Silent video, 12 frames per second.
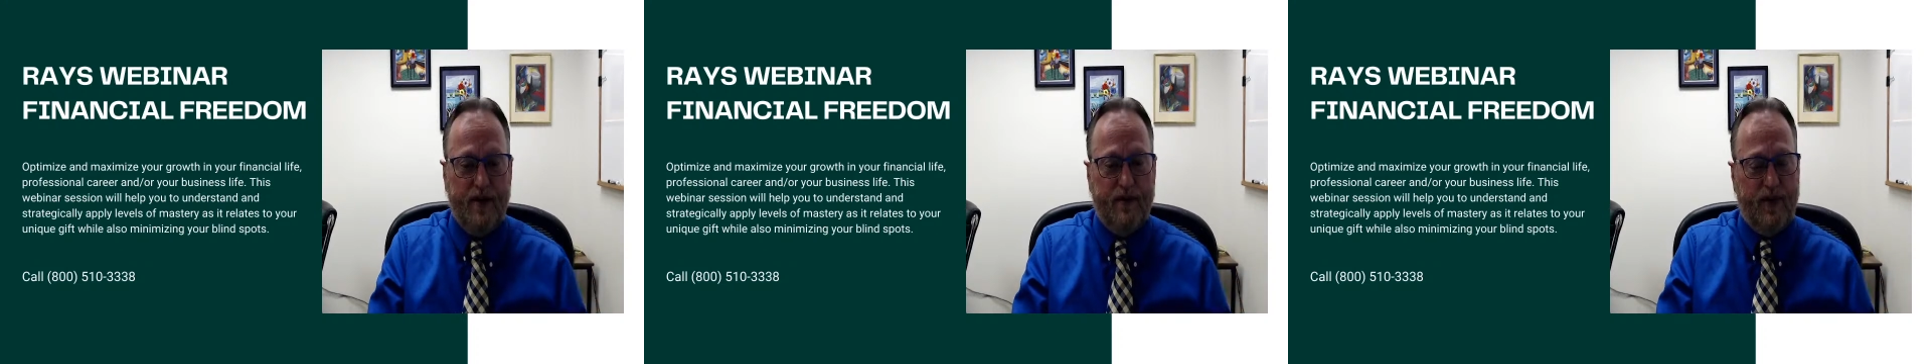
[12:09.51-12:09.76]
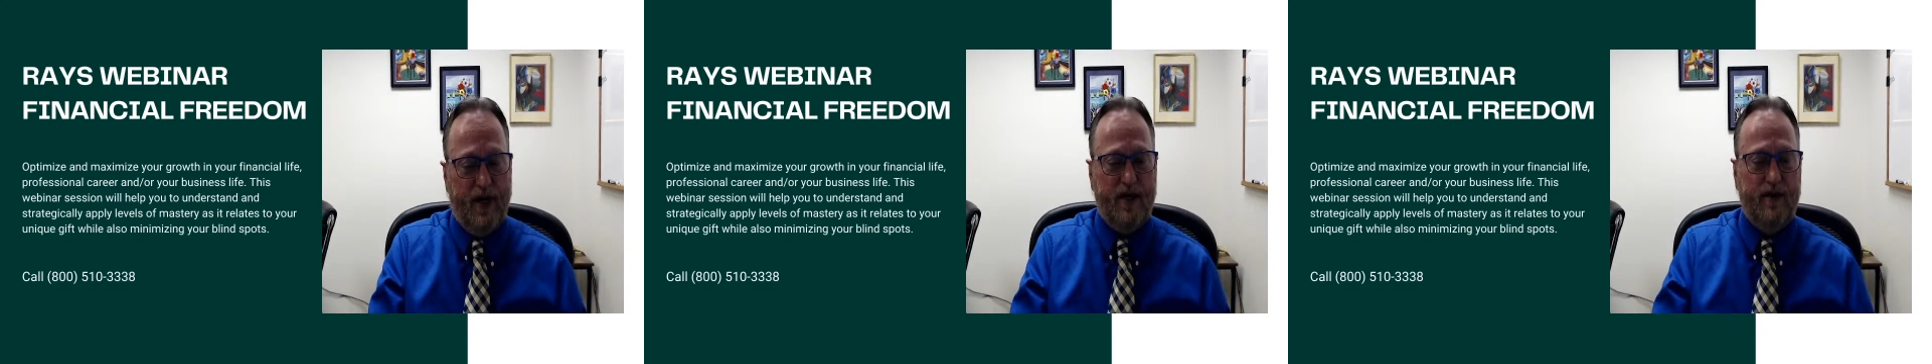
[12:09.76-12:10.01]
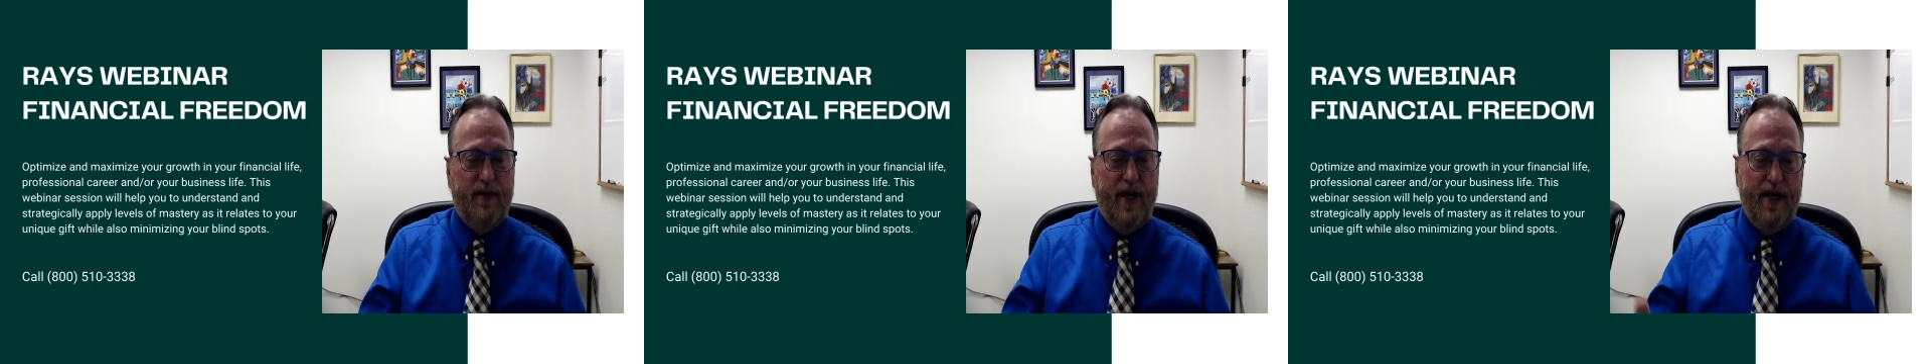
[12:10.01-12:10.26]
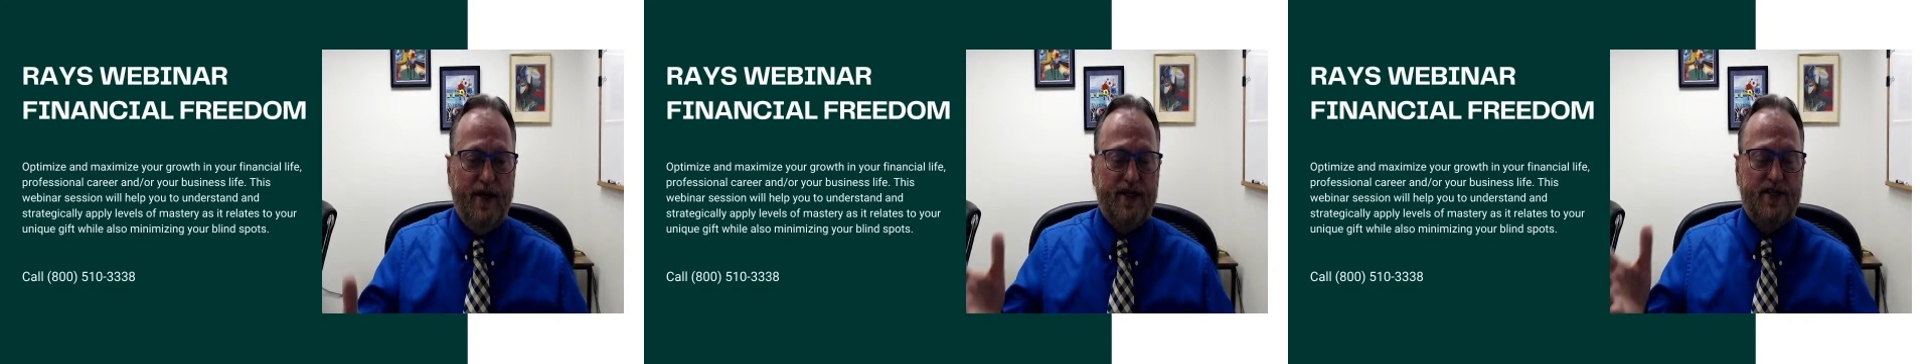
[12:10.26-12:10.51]
Bottom
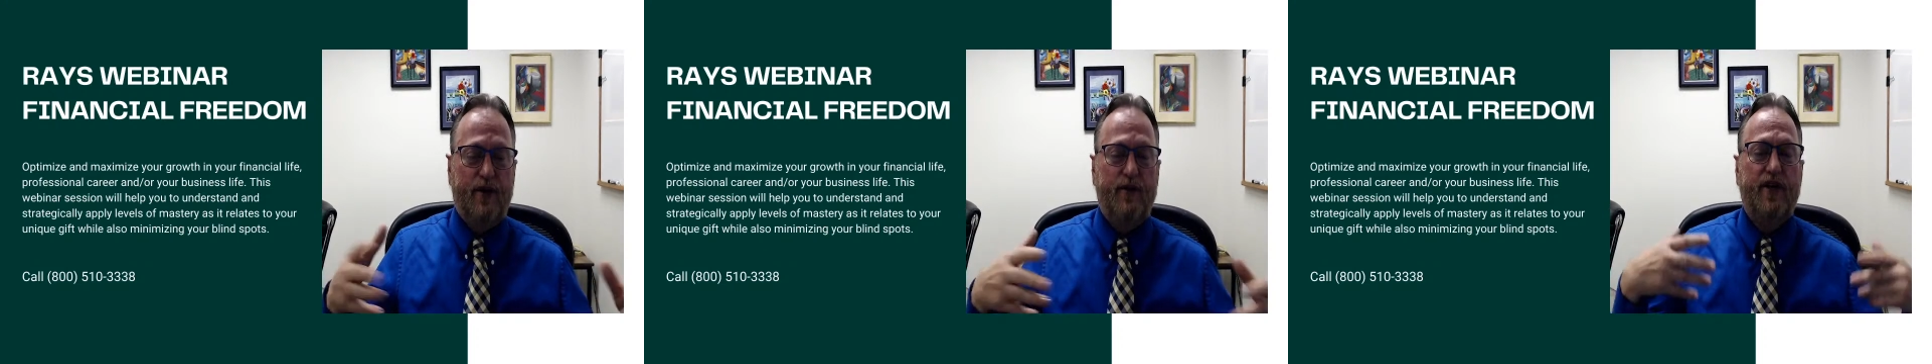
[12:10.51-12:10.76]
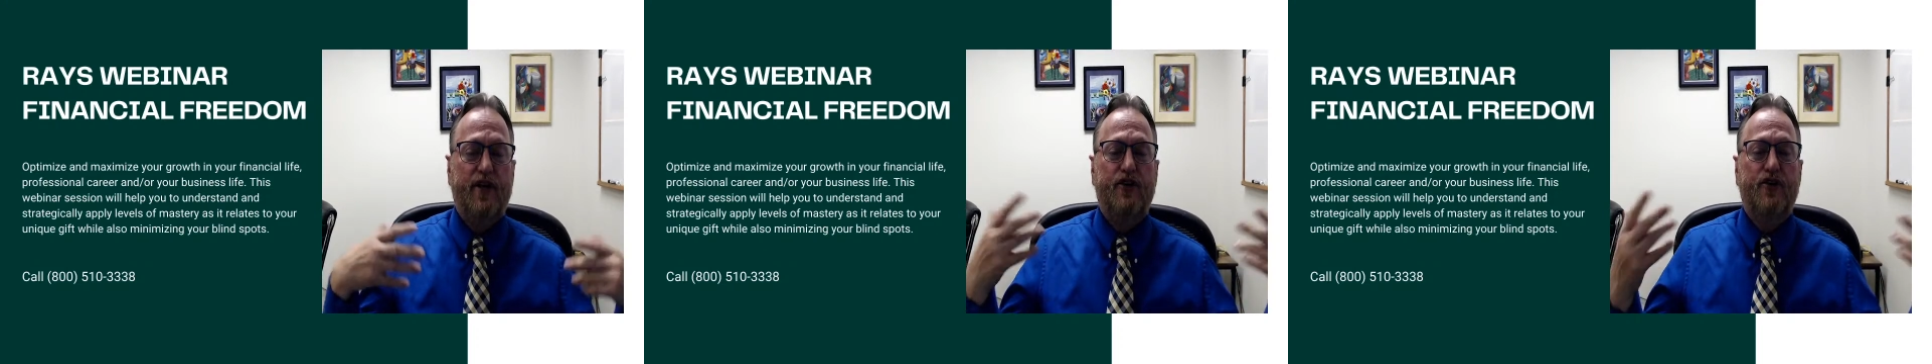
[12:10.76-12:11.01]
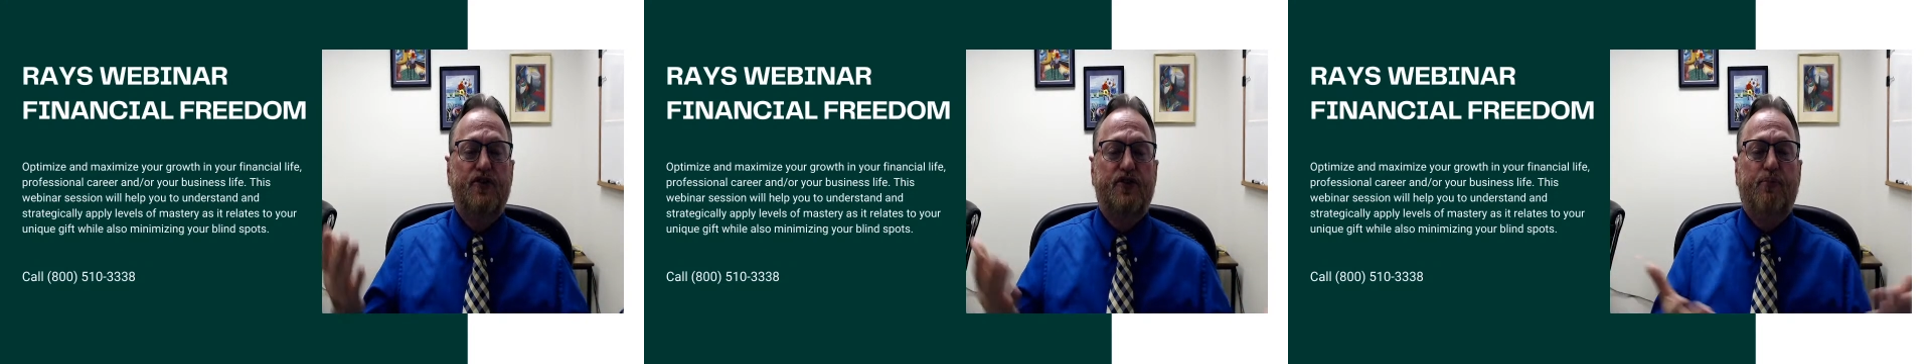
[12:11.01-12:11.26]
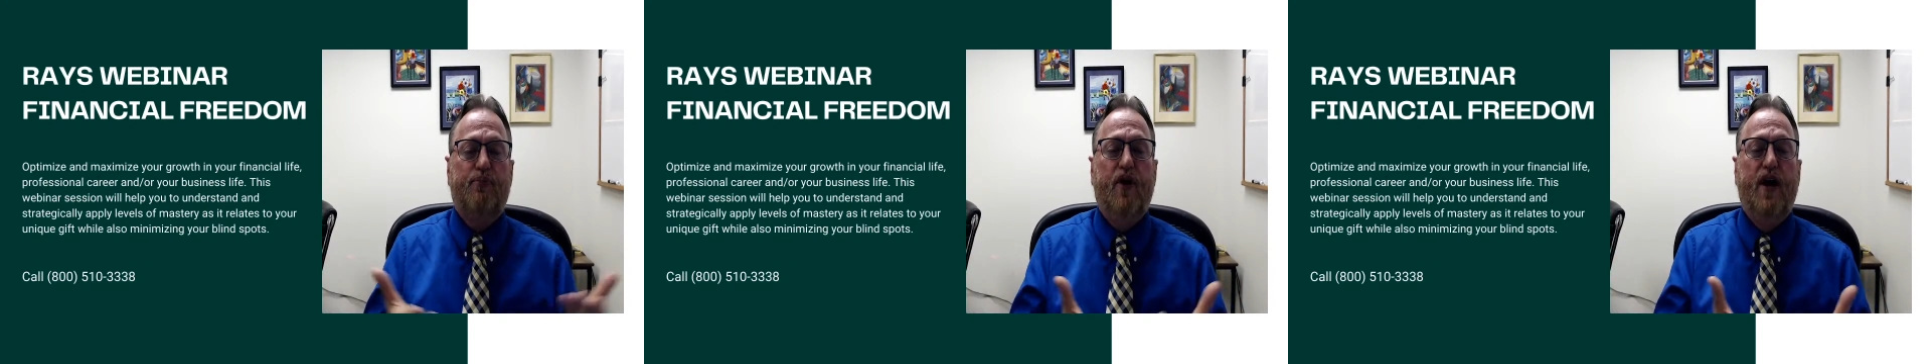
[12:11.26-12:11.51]
line is I want to use the
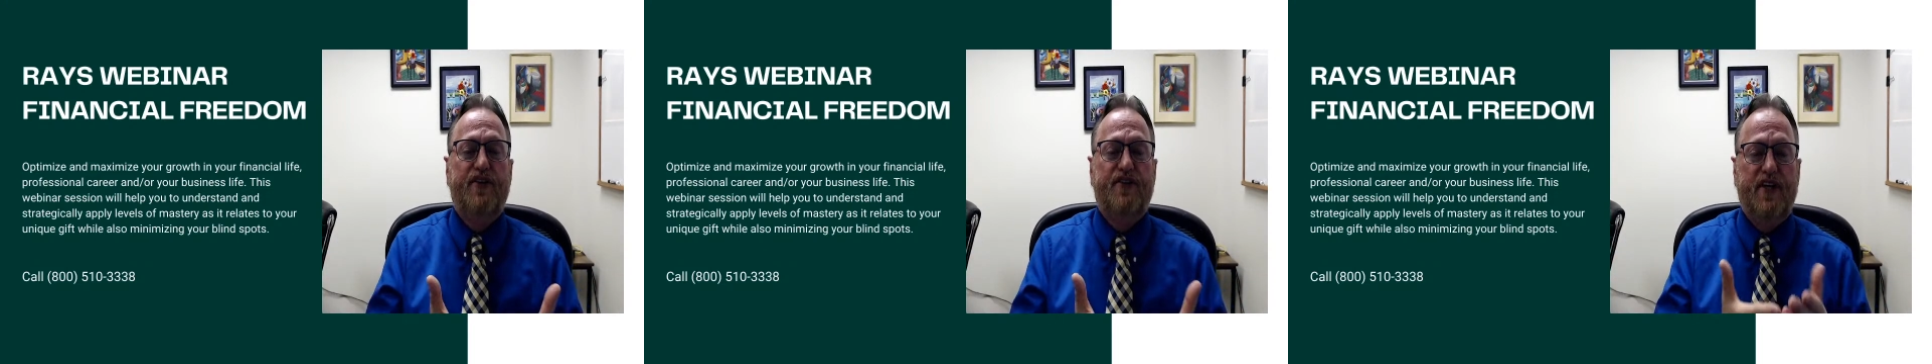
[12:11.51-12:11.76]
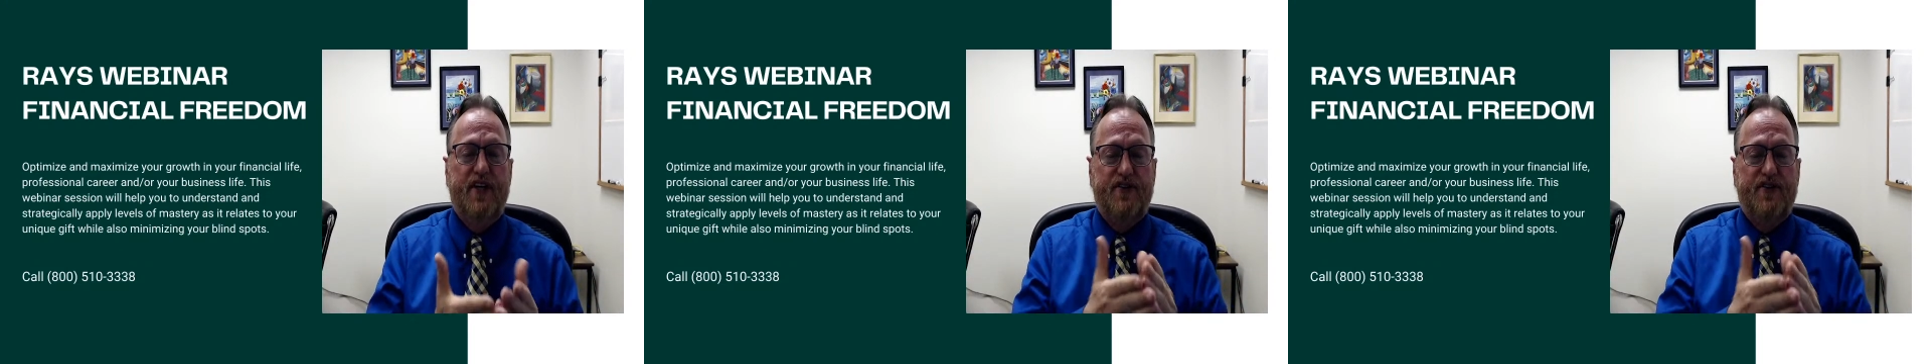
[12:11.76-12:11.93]
process